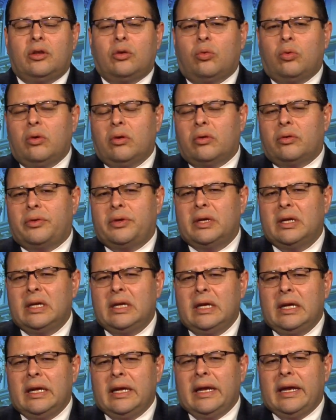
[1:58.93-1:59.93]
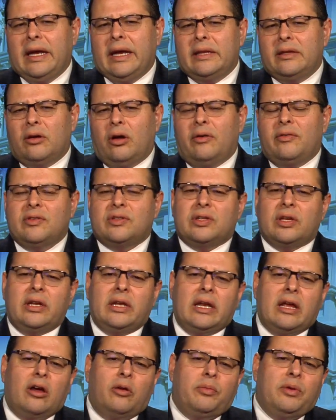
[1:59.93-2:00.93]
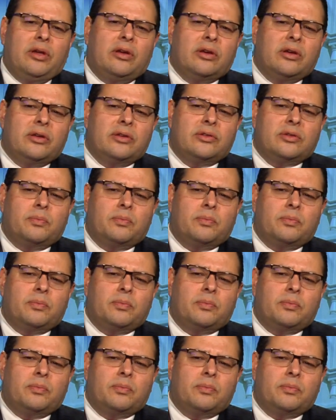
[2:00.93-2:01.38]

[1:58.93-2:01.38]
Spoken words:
the world. And all of a sudden now, because